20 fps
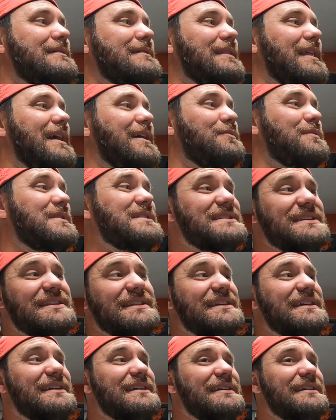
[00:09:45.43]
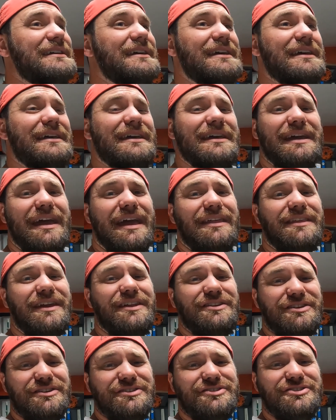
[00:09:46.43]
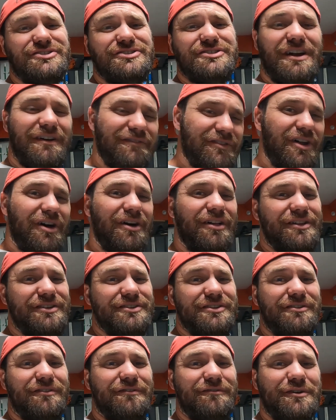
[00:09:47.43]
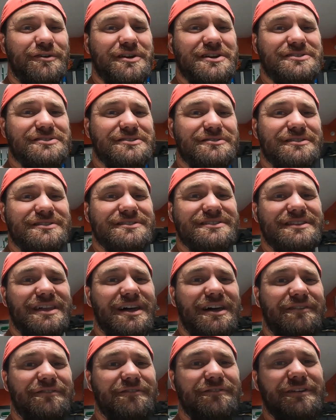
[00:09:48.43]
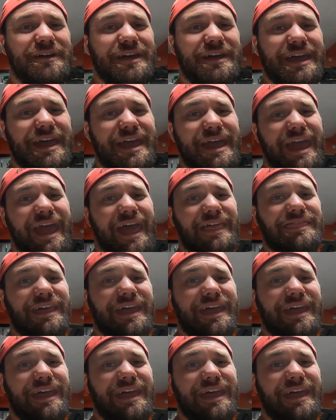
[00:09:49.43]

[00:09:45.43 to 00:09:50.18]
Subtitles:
like recently, and then you shove it all into your freezer and stuff, and